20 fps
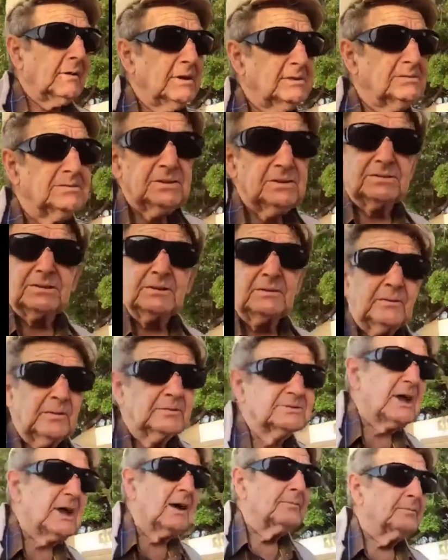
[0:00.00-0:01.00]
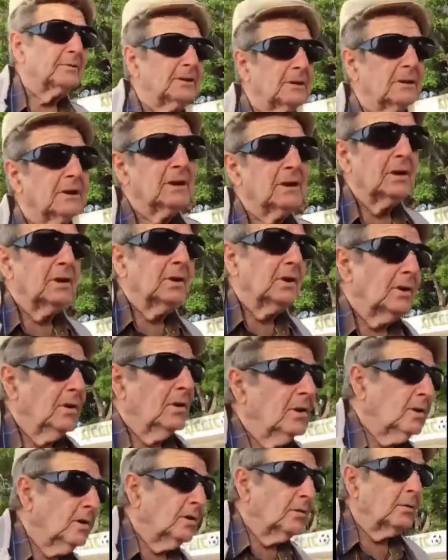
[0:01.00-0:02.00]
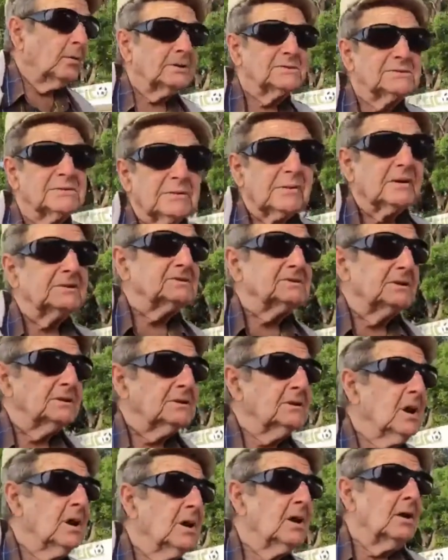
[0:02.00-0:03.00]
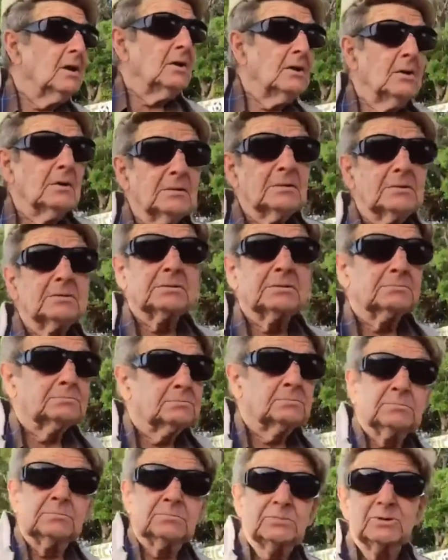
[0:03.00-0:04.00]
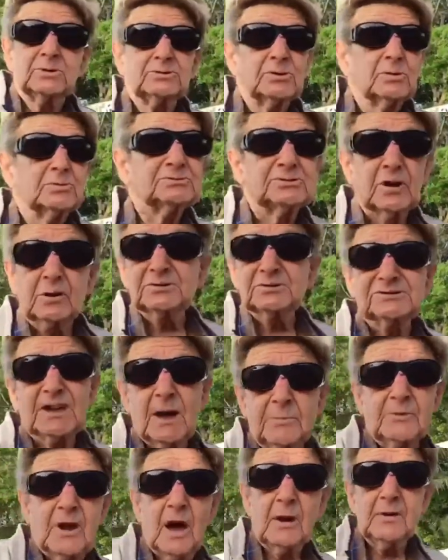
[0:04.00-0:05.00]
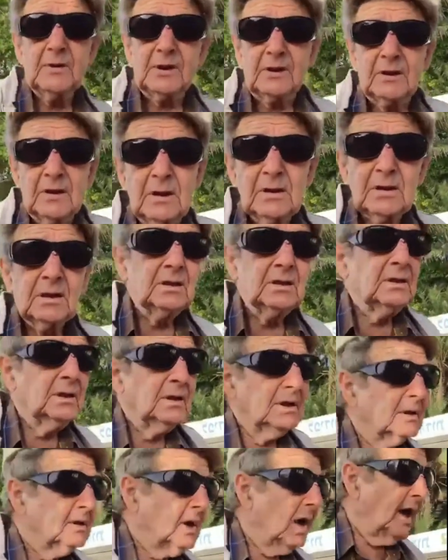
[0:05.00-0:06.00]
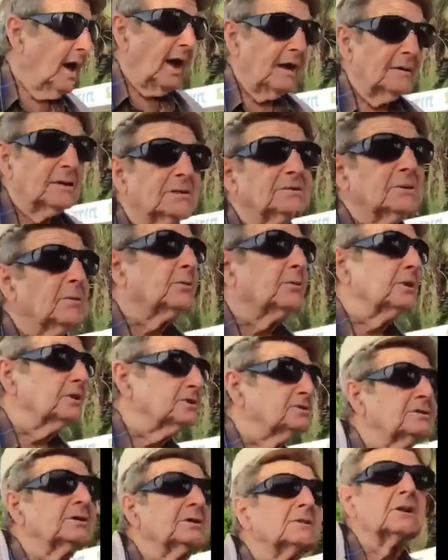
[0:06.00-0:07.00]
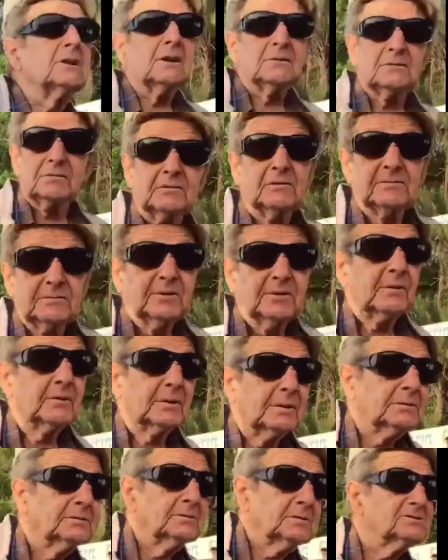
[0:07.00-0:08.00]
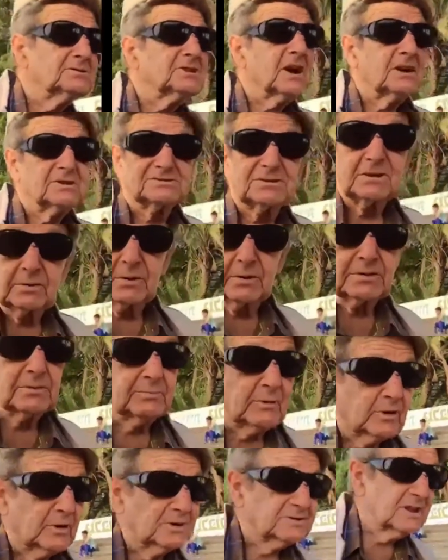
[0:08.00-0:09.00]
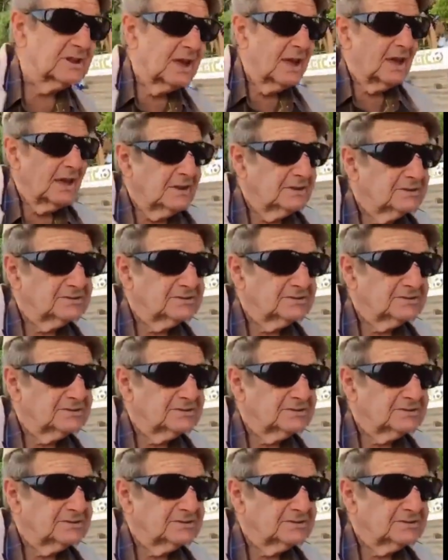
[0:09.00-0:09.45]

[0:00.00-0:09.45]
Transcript: a crazy thing was happening. What's the crazy thing? The Jews don't stop coming. And the British get very disgusted with it because